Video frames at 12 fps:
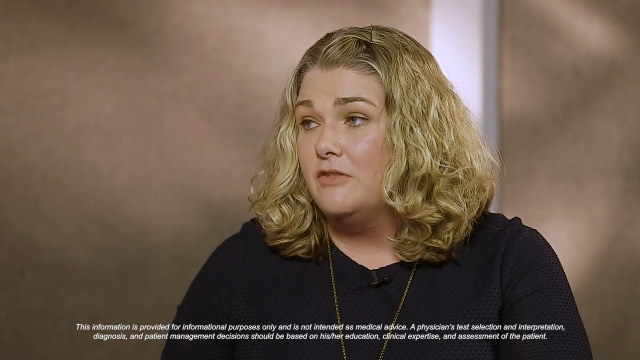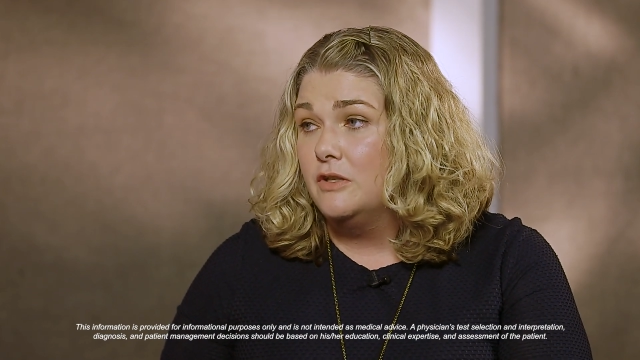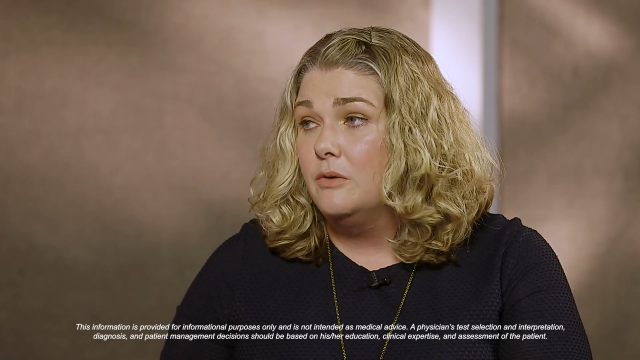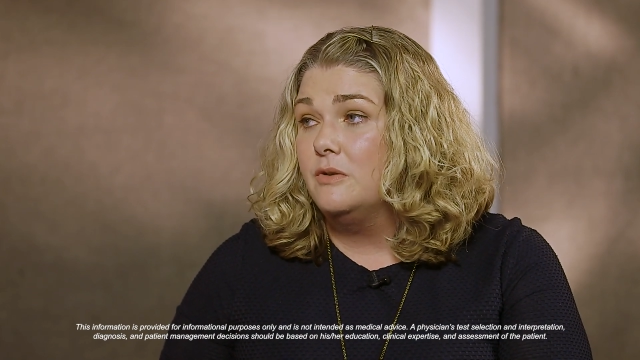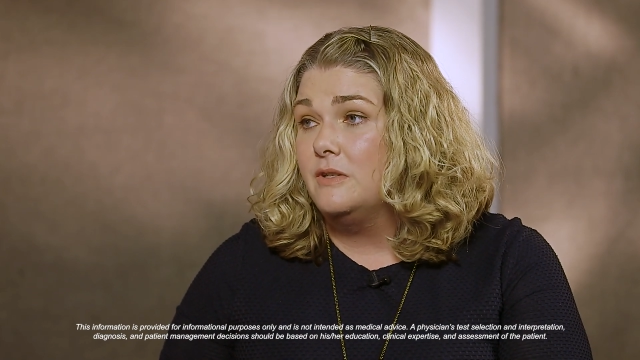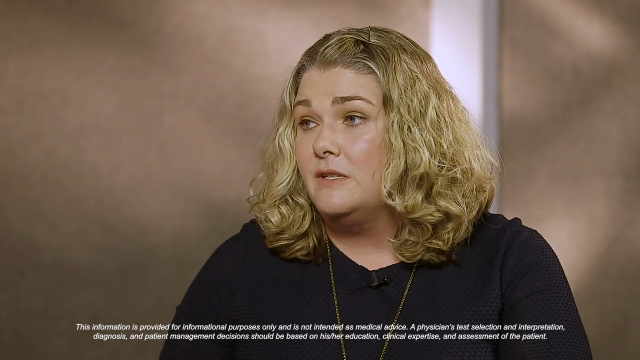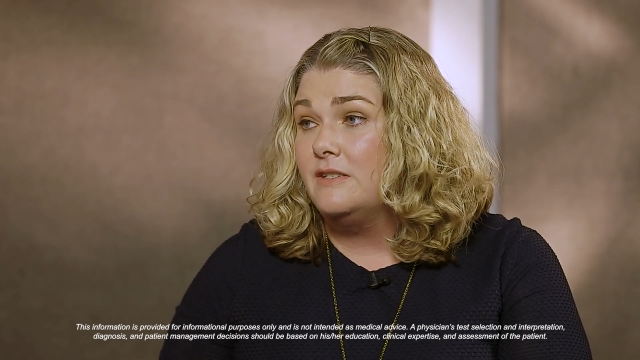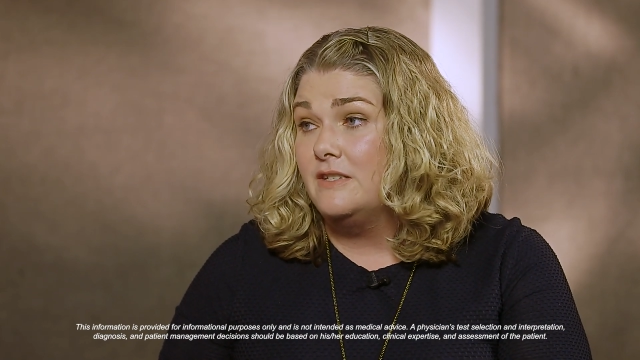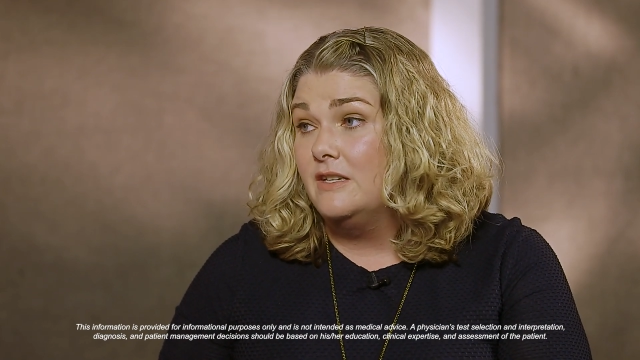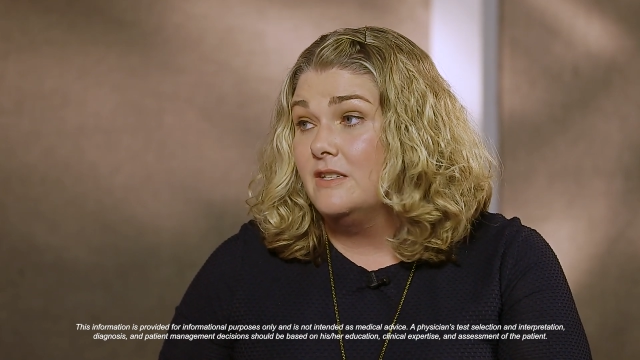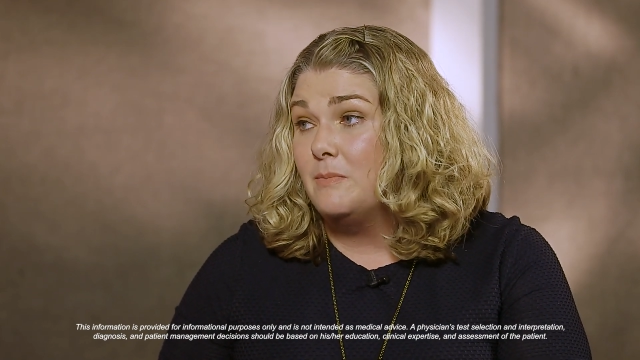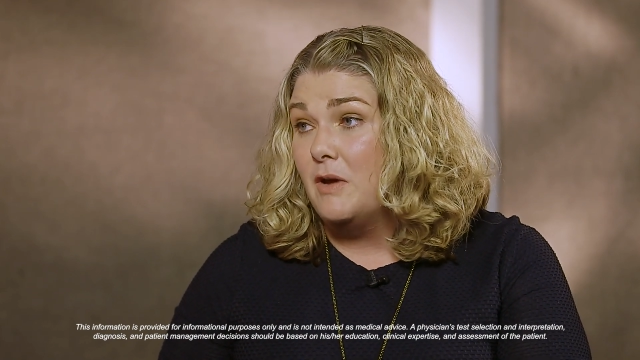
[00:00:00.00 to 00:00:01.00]
to go to
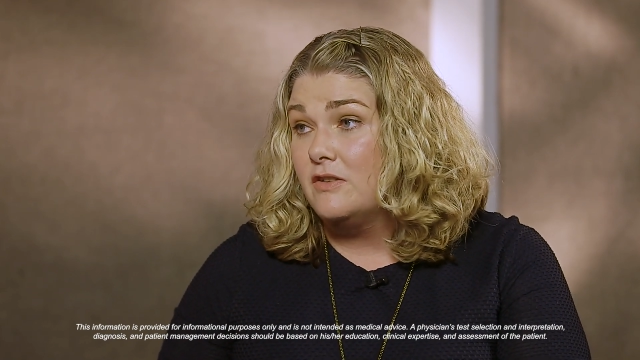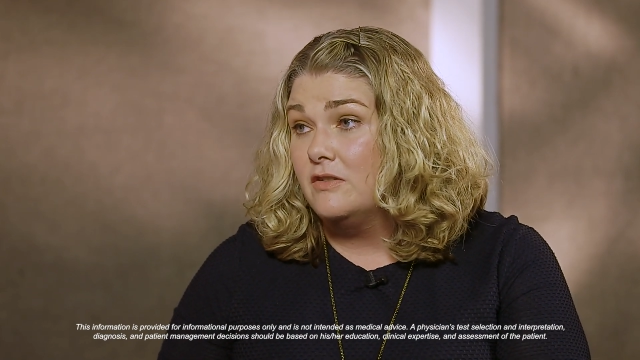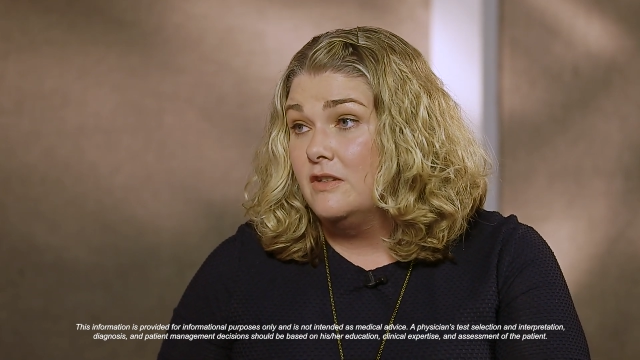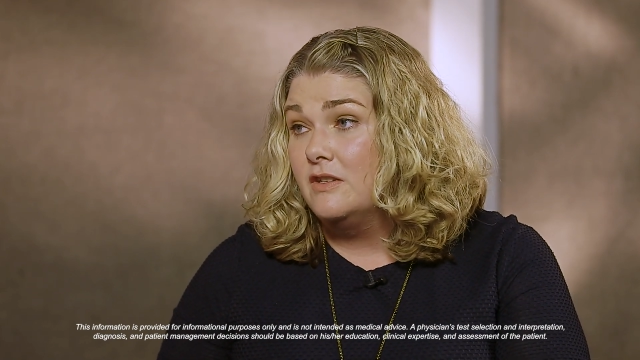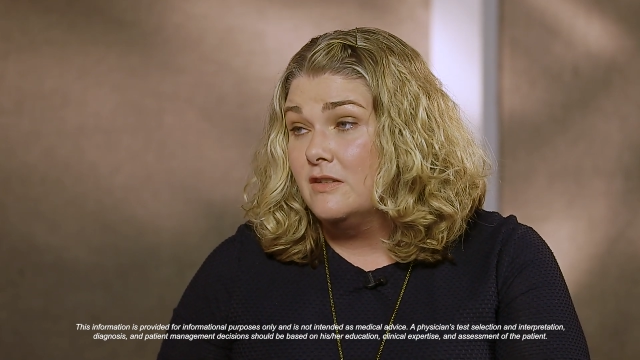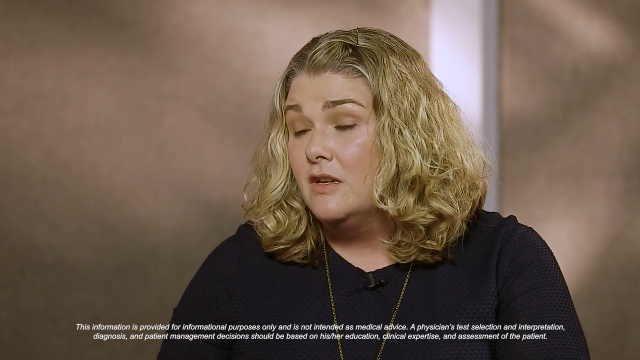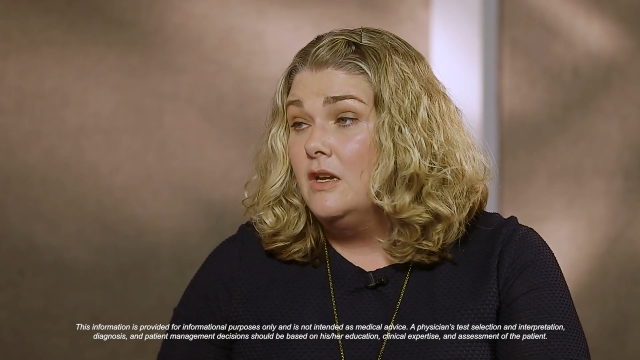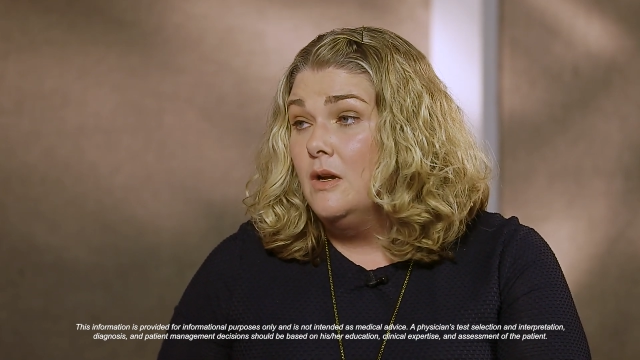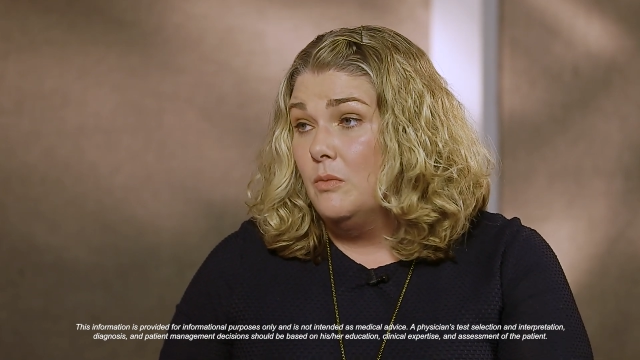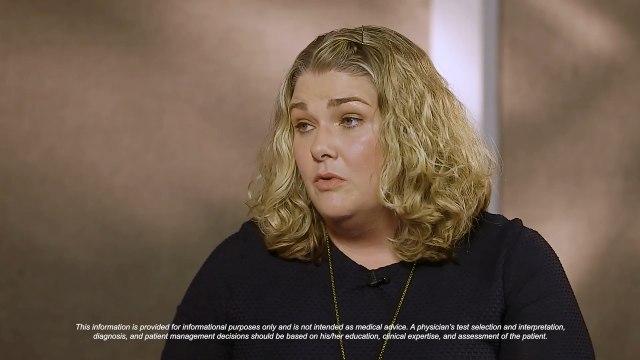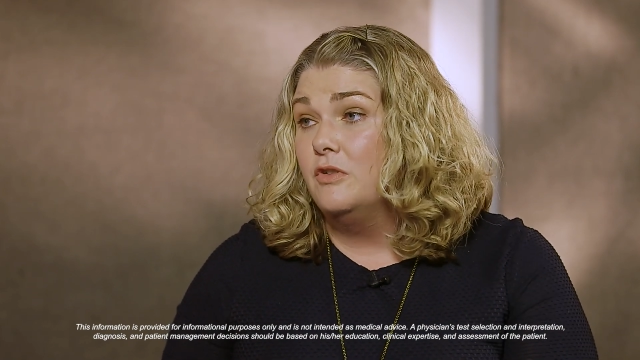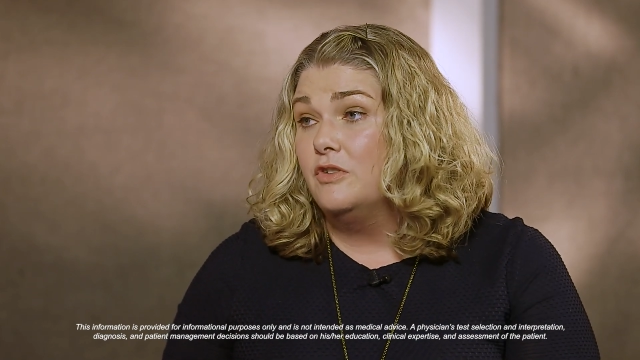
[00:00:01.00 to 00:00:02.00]
see a specialist
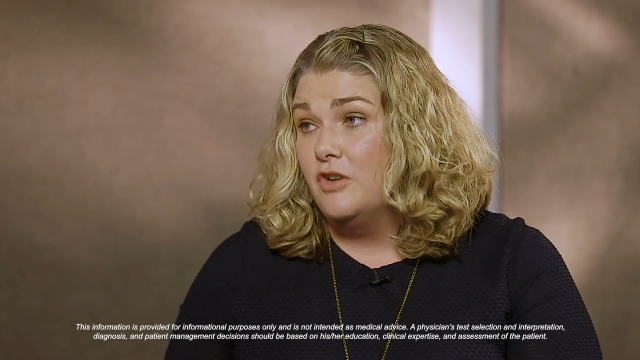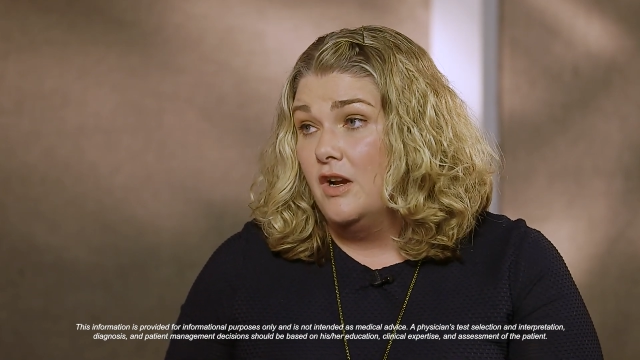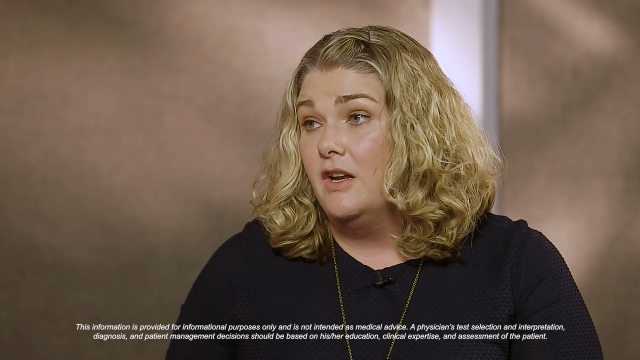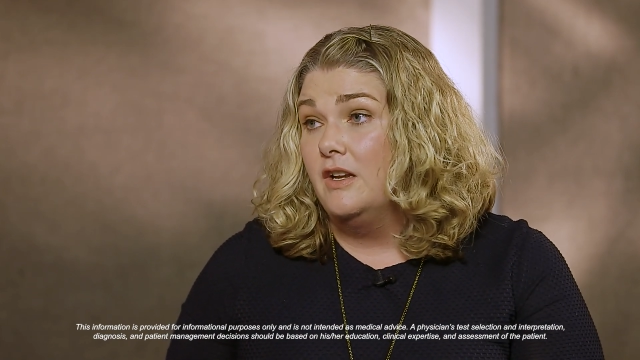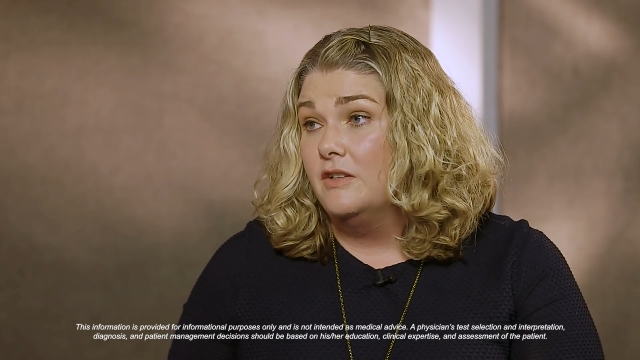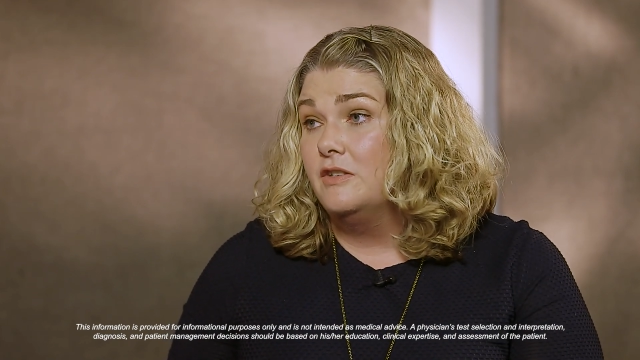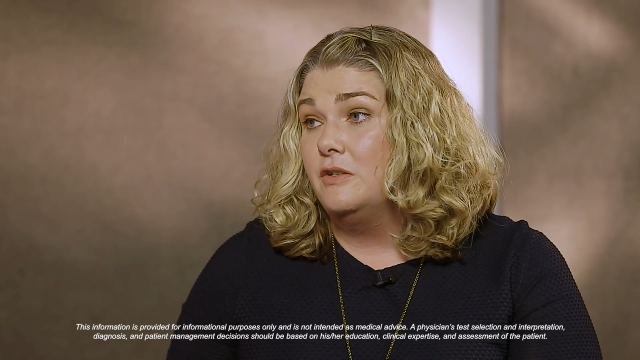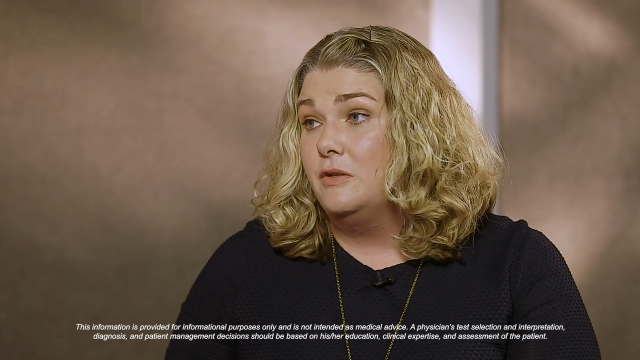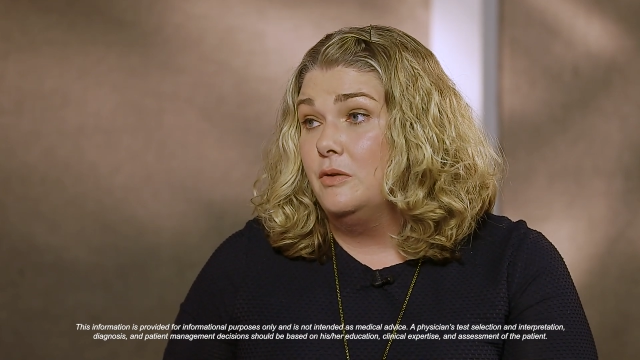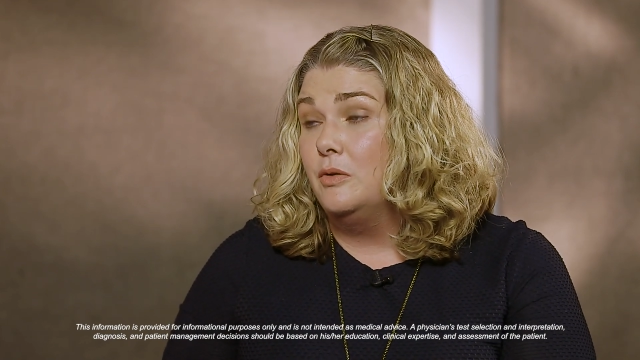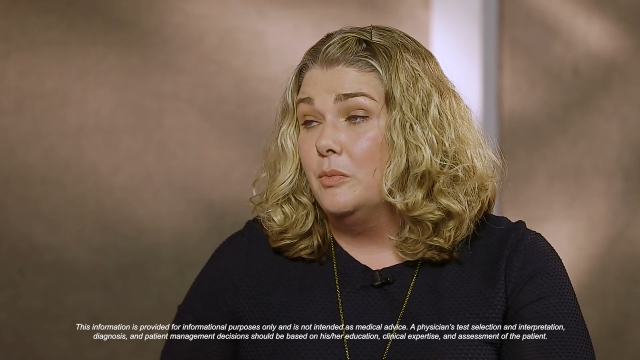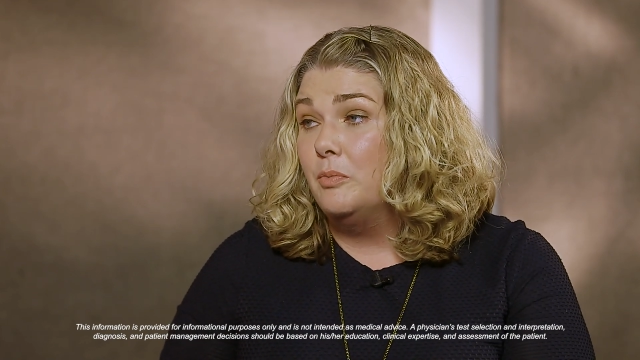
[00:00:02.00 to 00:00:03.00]
when they're trying
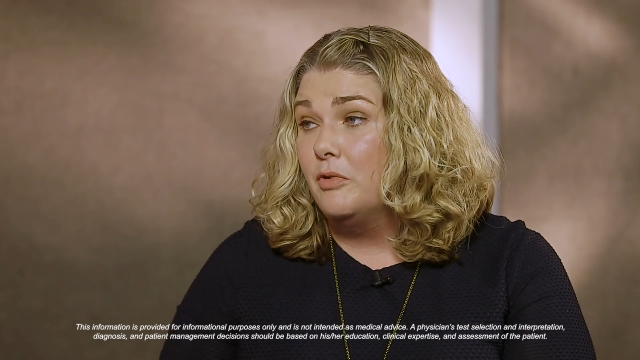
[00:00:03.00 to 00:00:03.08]
to